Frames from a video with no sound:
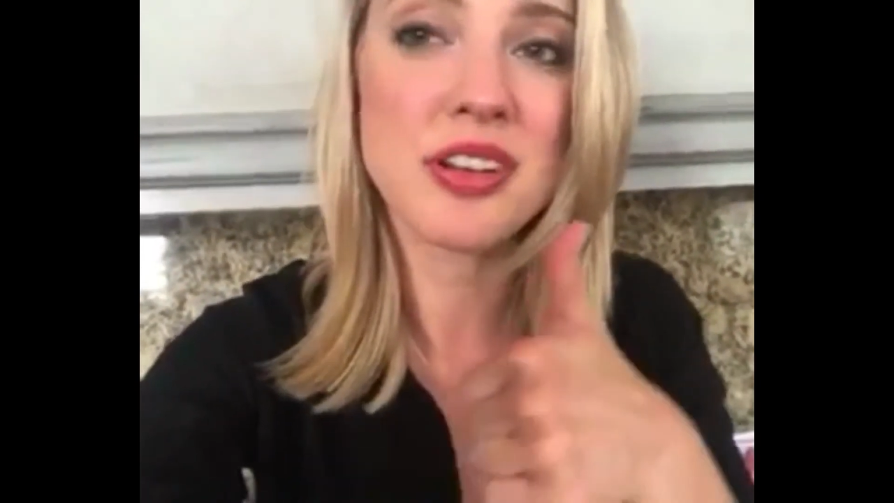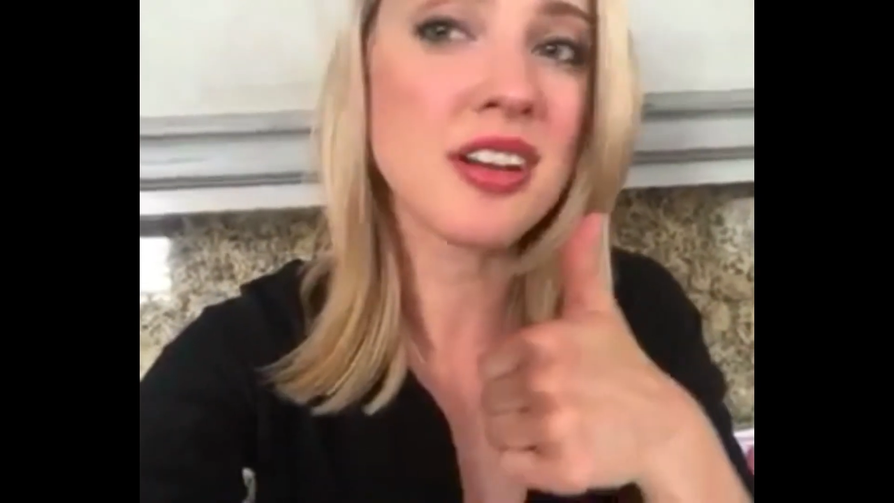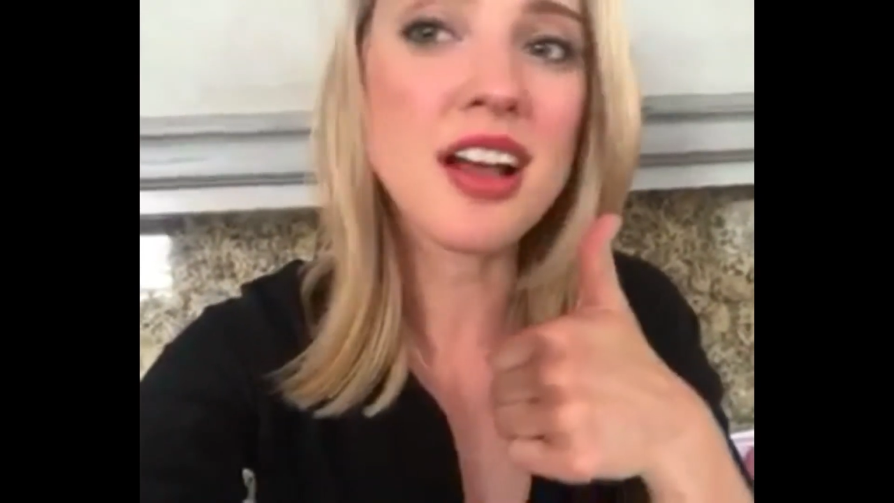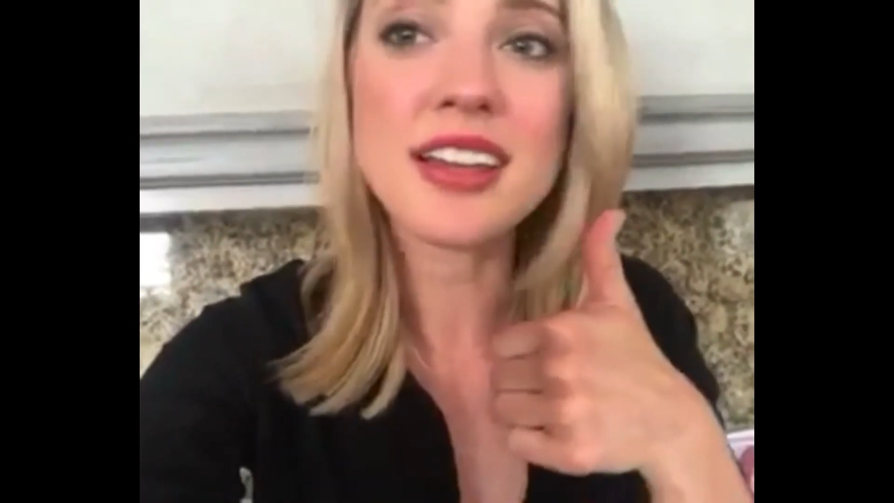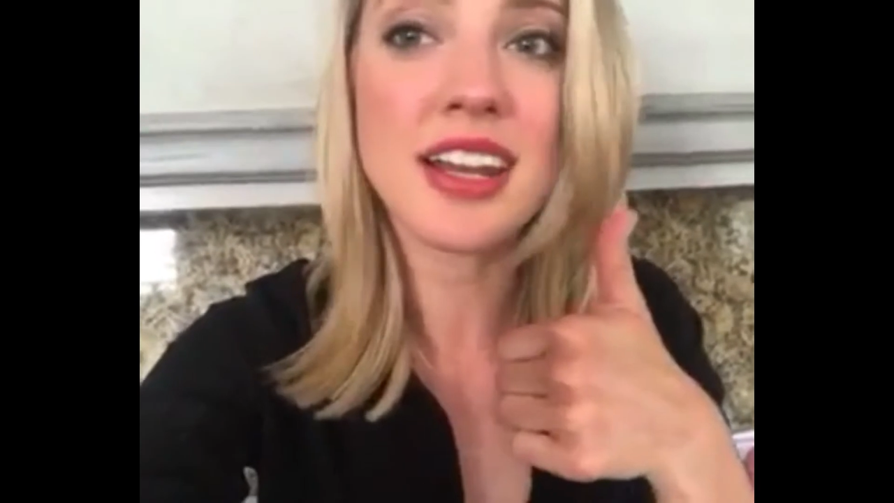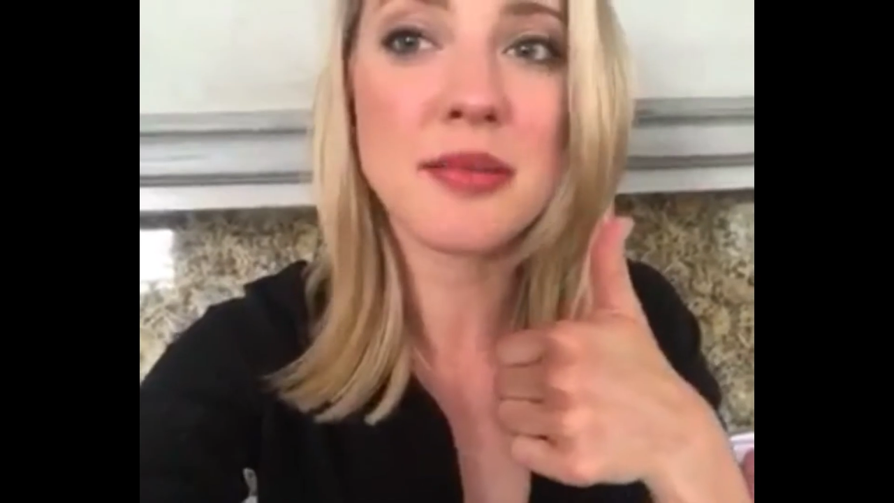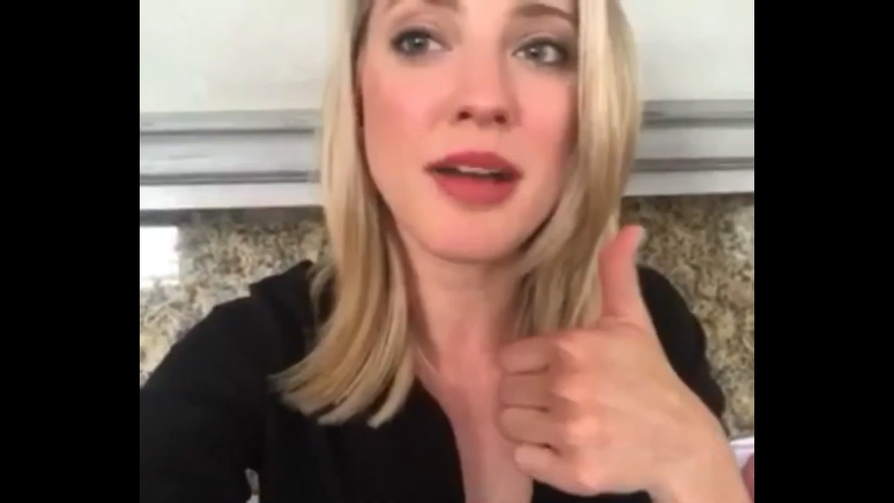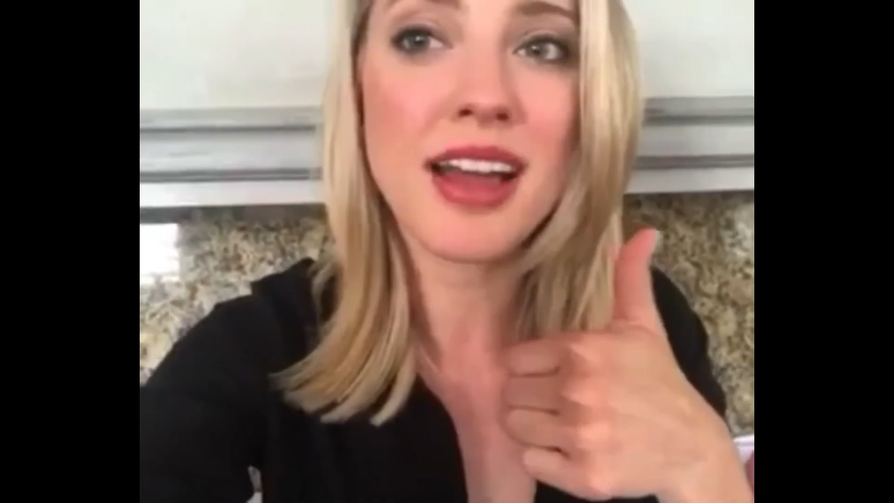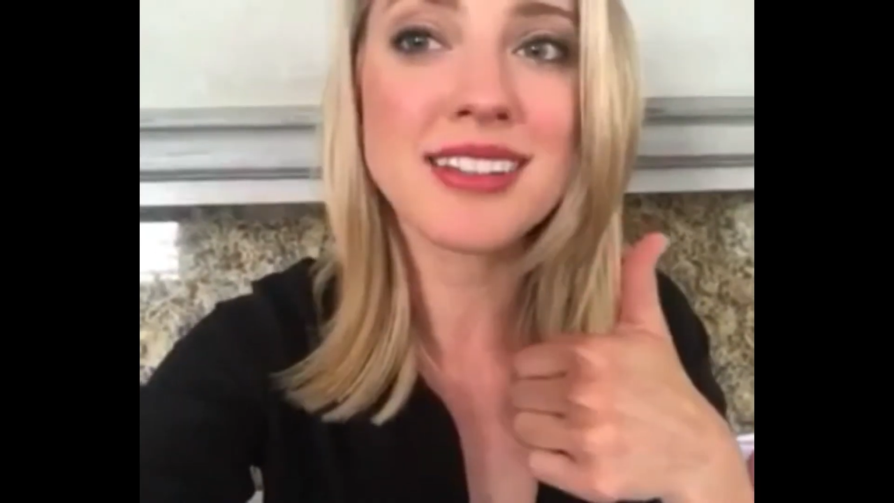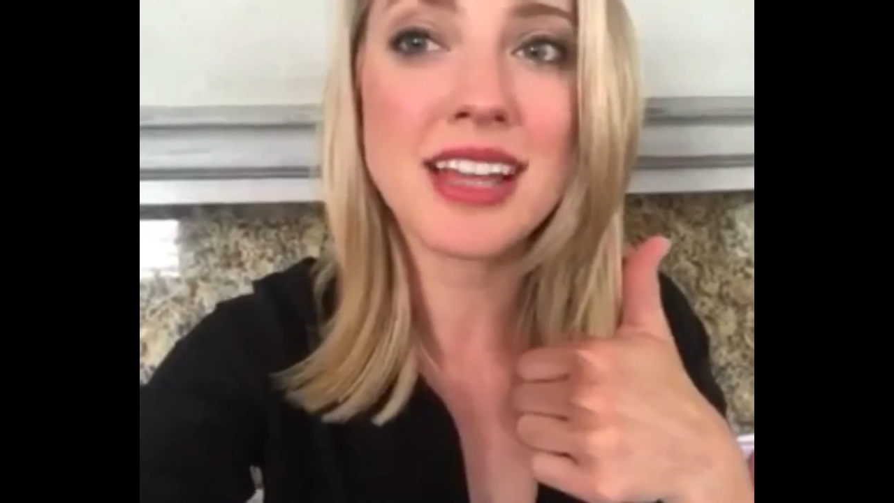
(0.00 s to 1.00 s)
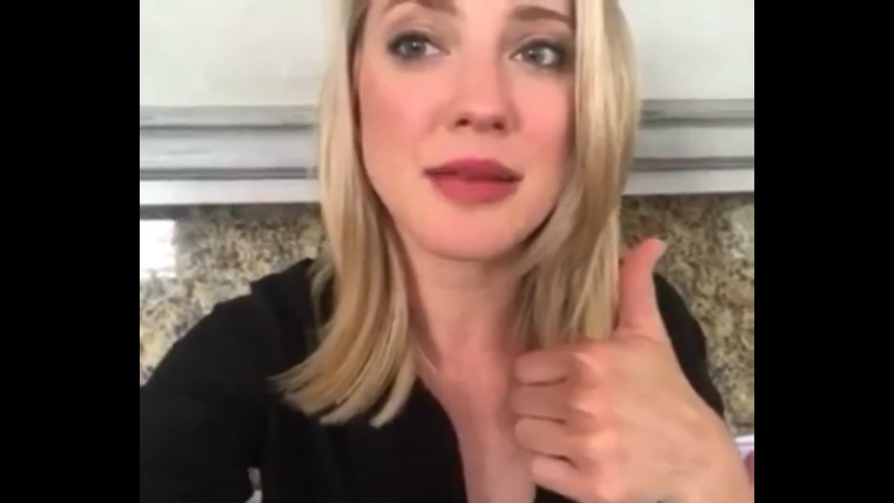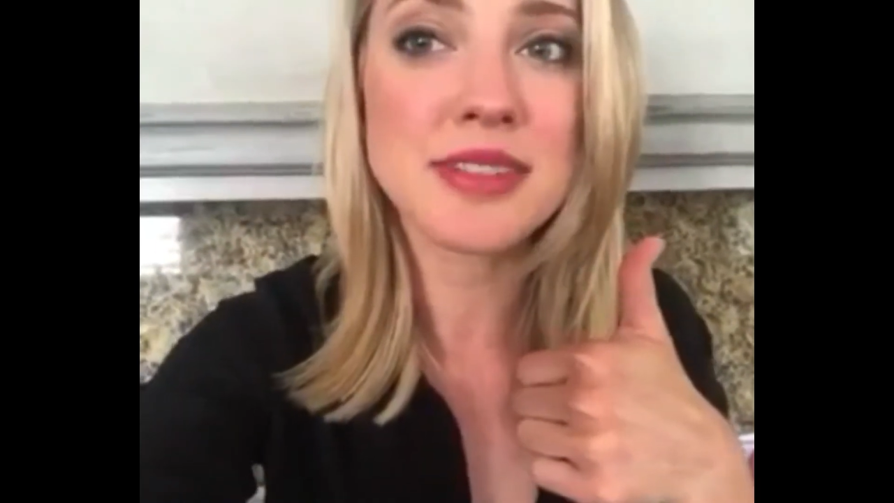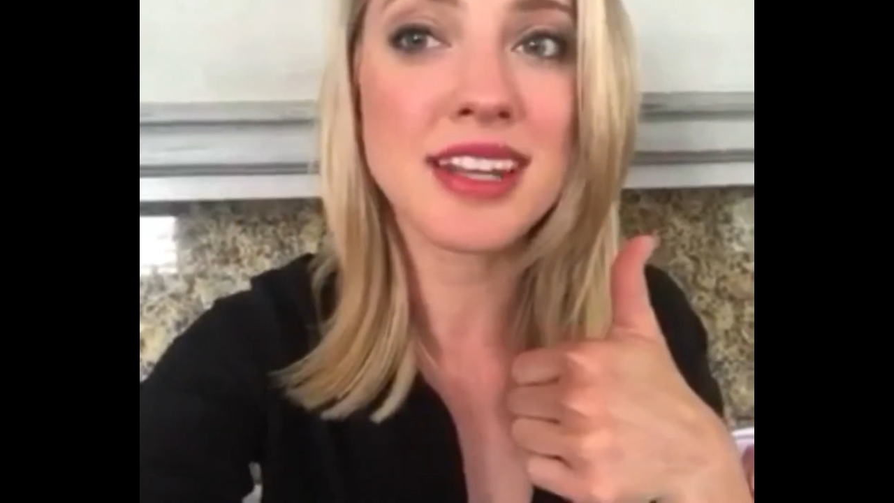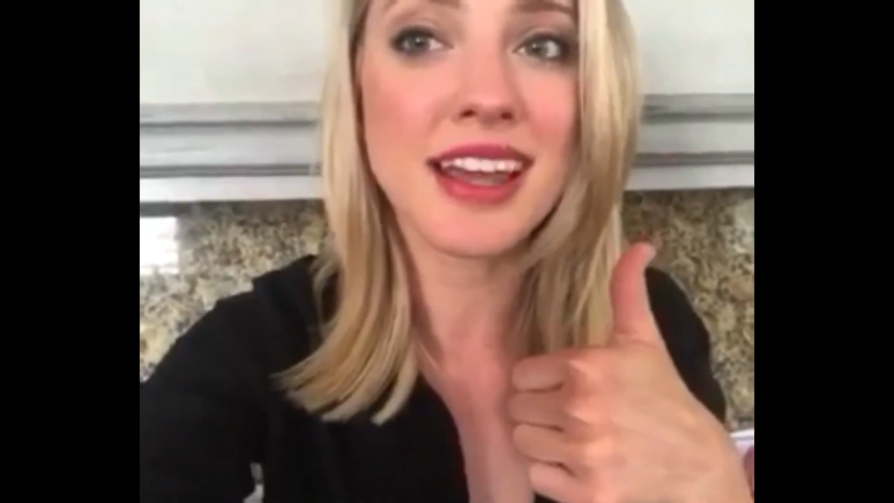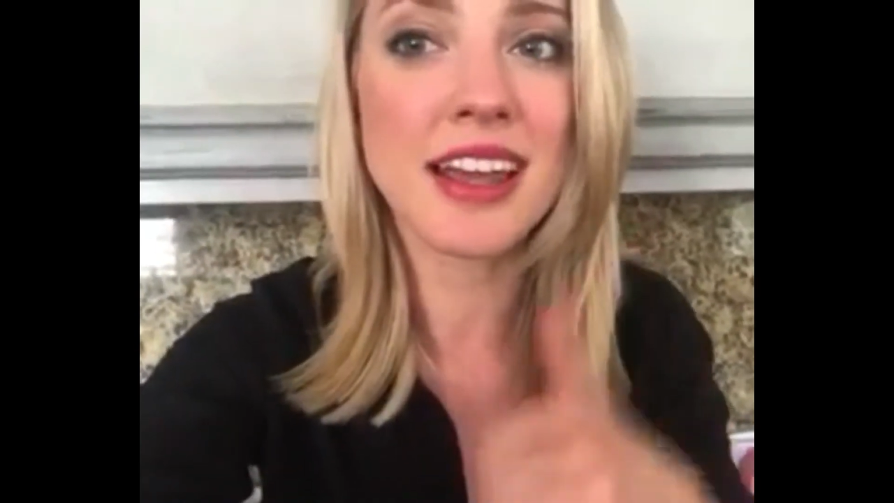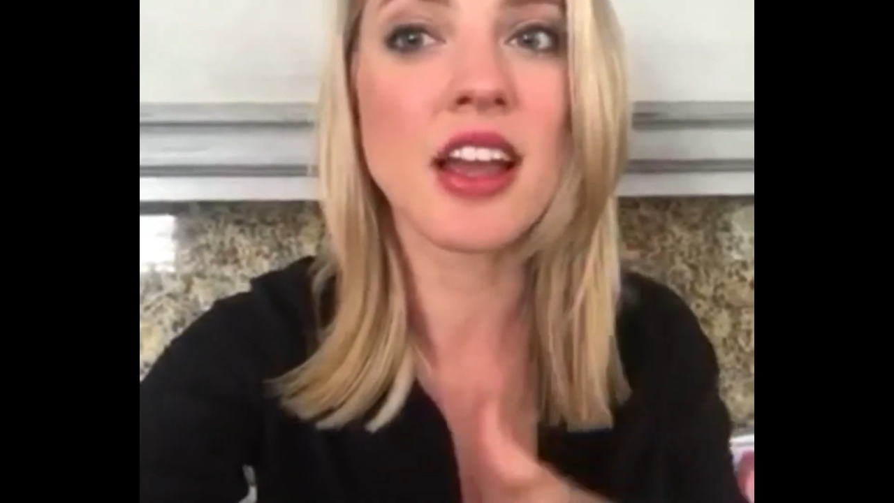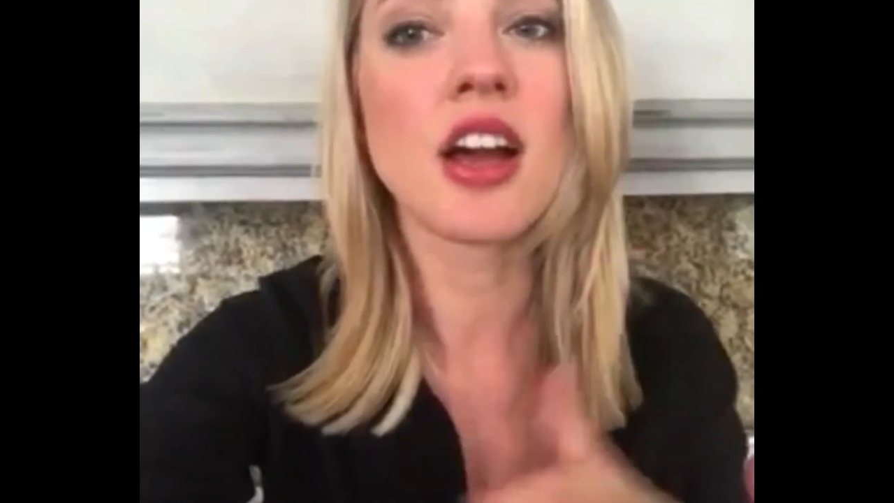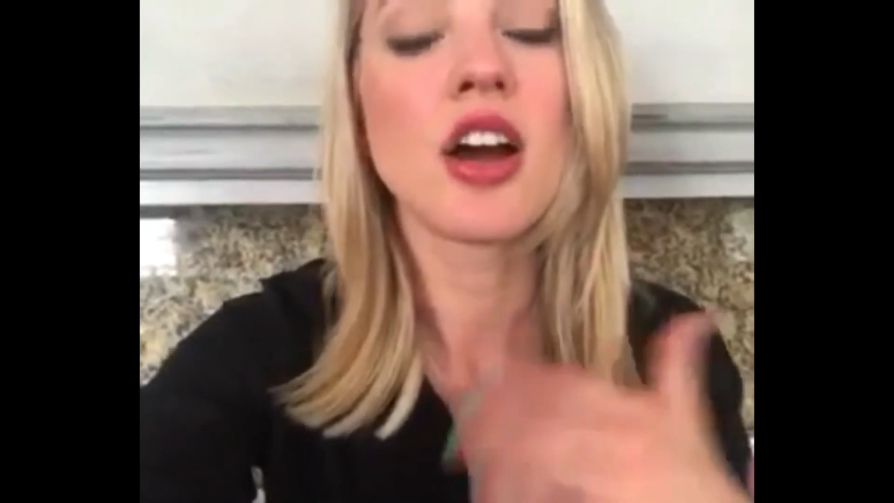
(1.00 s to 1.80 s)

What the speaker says: you're not getting my time today.